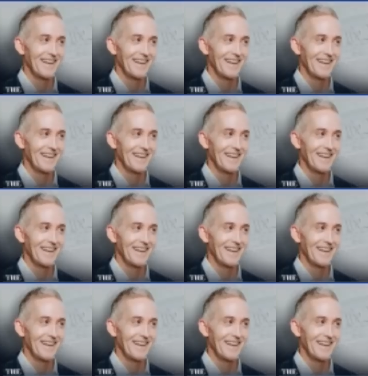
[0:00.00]

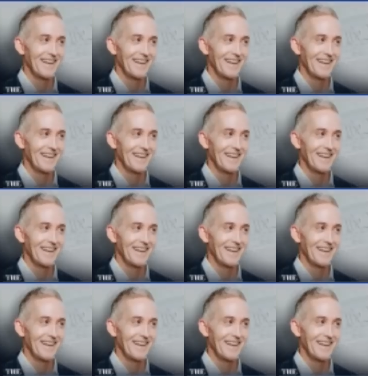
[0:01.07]

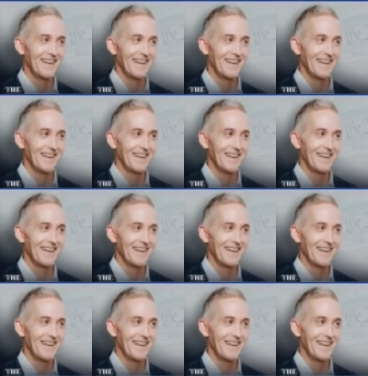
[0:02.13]

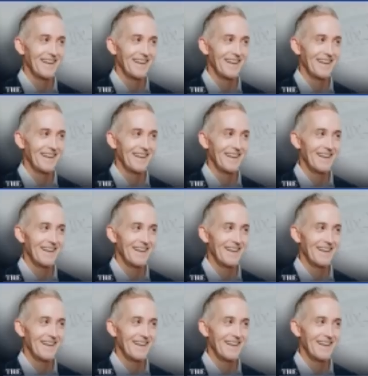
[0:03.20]

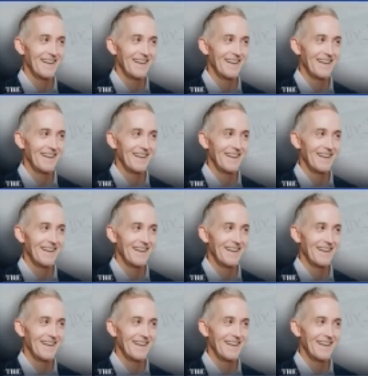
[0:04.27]

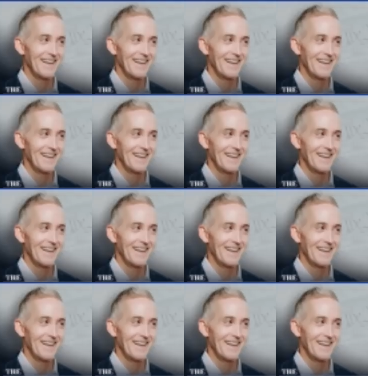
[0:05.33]
(no lip movement)